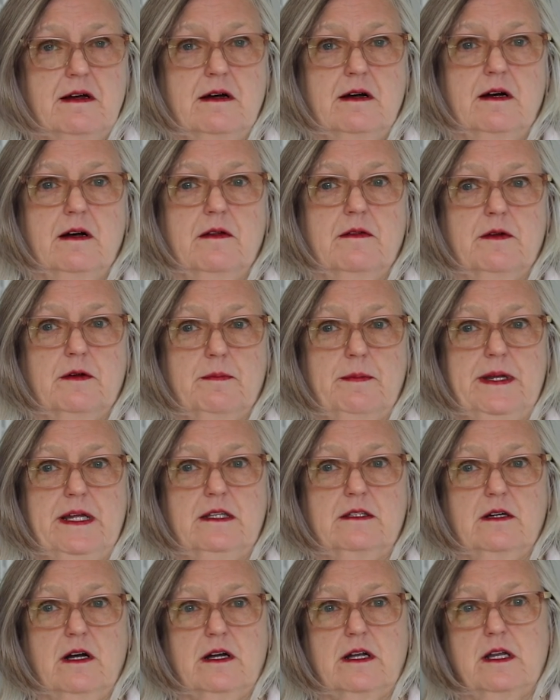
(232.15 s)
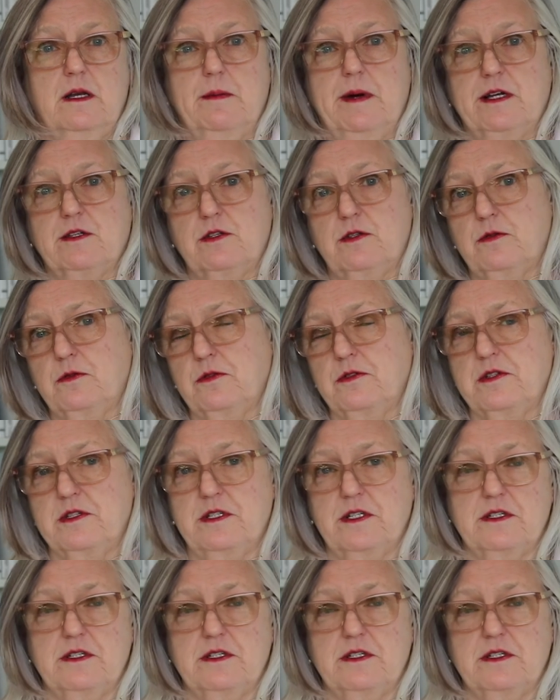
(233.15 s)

Uh, they'll be talking about schools and